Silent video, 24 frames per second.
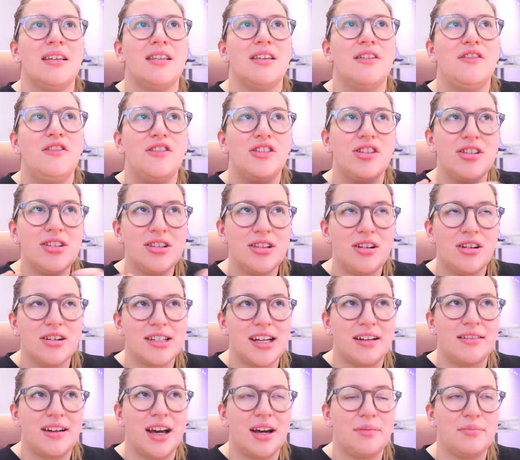The first
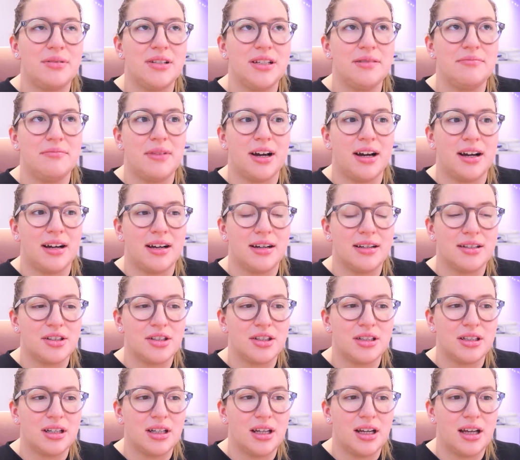lockdown happened in
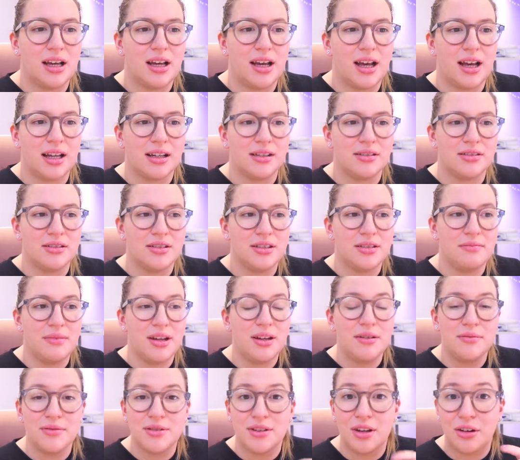March, and to
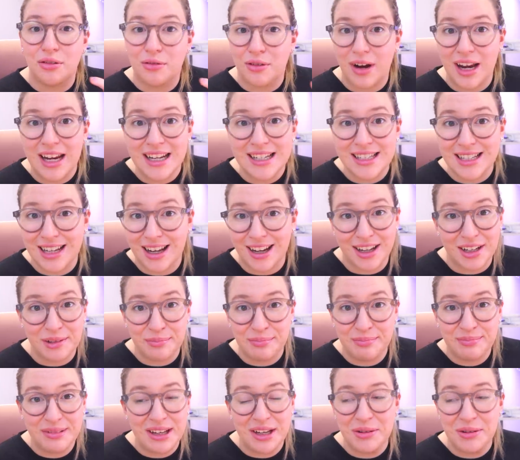me it was a great time.